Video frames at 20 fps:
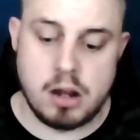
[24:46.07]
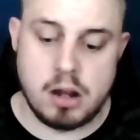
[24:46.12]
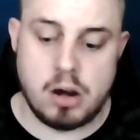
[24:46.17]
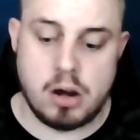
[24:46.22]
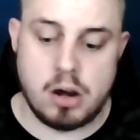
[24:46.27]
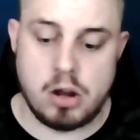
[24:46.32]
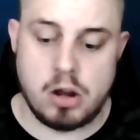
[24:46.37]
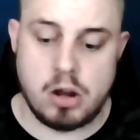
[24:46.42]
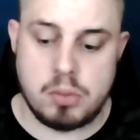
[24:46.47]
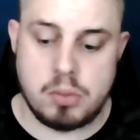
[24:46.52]
I
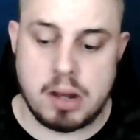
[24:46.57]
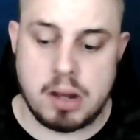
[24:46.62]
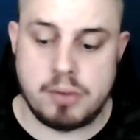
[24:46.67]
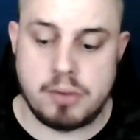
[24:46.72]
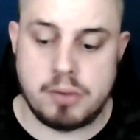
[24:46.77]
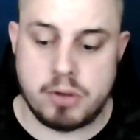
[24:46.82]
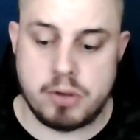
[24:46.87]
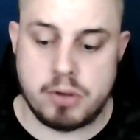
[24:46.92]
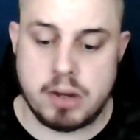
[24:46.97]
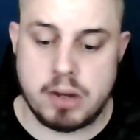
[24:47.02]
hope they
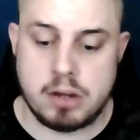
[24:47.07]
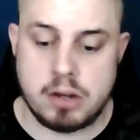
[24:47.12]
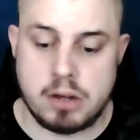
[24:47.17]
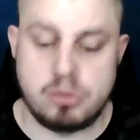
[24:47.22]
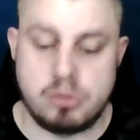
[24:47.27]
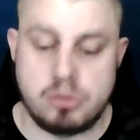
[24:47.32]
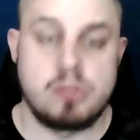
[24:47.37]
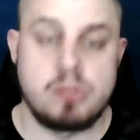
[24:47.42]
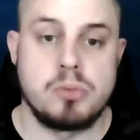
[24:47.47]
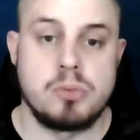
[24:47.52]
have a great
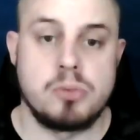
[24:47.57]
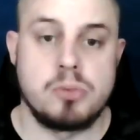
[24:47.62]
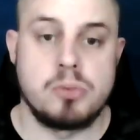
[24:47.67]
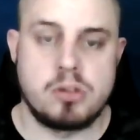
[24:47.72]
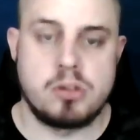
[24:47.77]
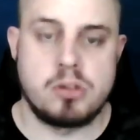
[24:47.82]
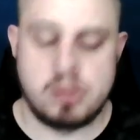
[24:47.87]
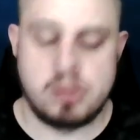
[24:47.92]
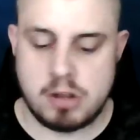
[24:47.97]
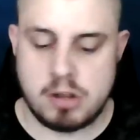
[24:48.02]

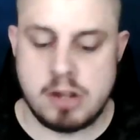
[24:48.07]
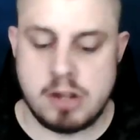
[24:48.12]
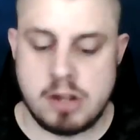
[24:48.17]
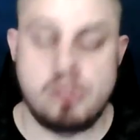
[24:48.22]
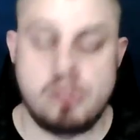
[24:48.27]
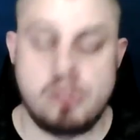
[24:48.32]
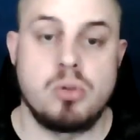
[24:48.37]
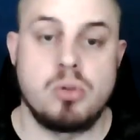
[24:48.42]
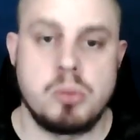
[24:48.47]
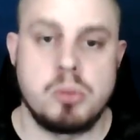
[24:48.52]
Christmas. They
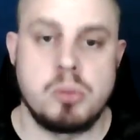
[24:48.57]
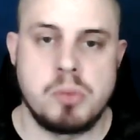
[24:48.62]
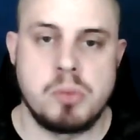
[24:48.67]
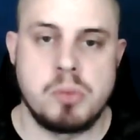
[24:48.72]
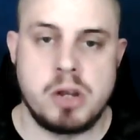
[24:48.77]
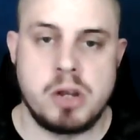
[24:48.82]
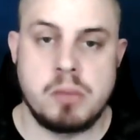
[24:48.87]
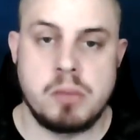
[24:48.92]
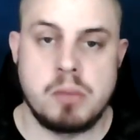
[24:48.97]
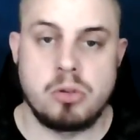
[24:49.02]
enjoy my
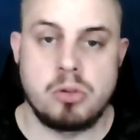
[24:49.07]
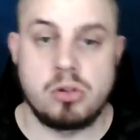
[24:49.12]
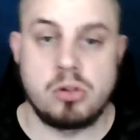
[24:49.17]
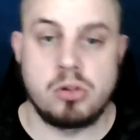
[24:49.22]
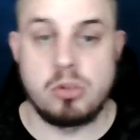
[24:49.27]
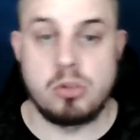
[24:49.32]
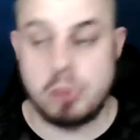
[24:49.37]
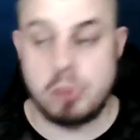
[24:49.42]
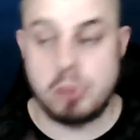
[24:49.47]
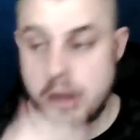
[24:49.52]
money and my
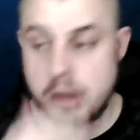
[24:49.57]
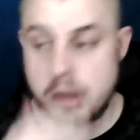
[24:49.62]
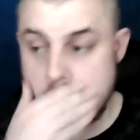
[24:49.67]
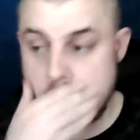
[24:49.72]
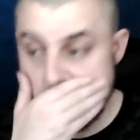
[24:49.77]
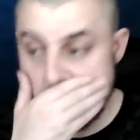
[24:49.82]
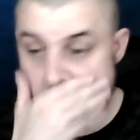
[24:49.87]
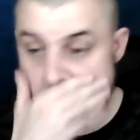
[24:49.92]
son's money.